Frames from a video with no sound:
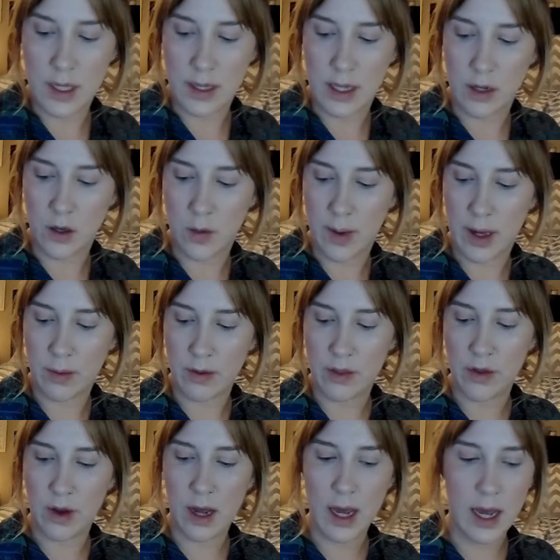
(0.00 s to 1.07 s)
and then go back
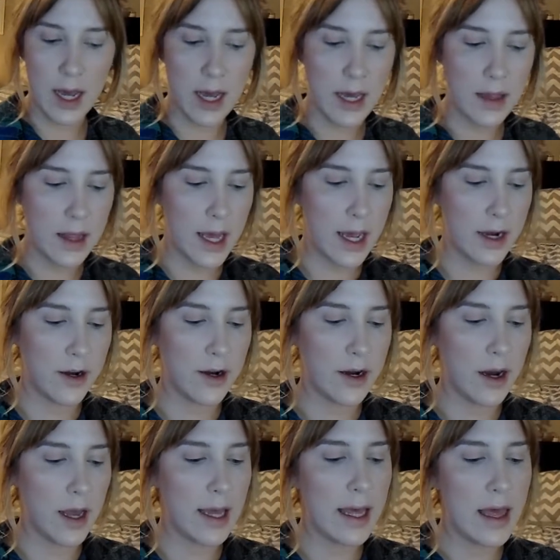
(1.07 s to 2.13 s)
with your
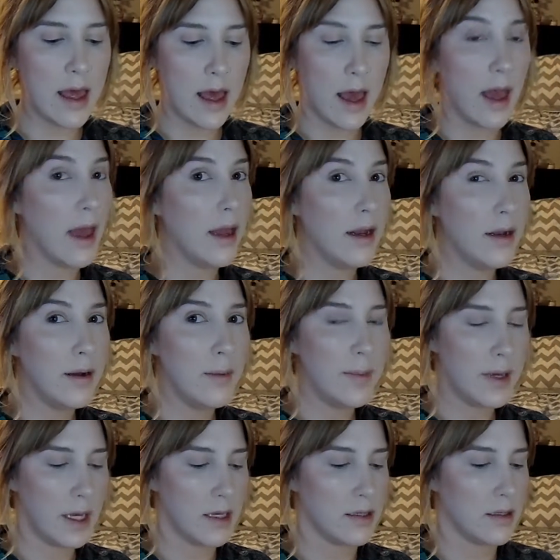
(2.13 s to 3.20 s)
highlighter again
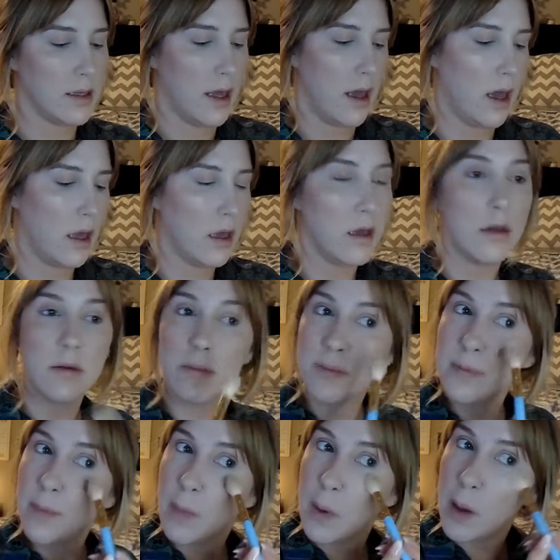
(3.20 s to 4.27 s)
because, like,
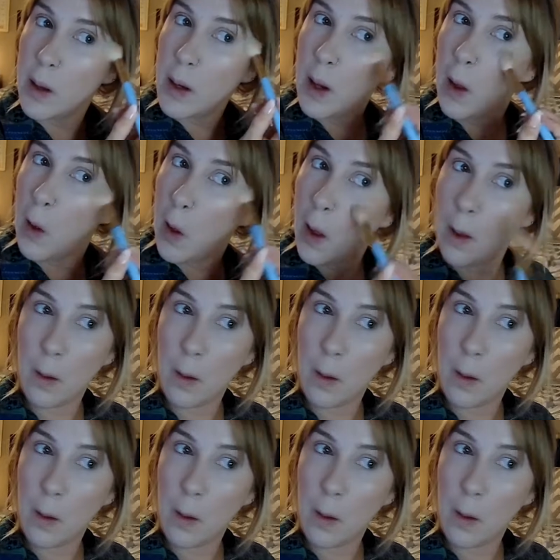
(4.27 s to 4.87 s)
you know,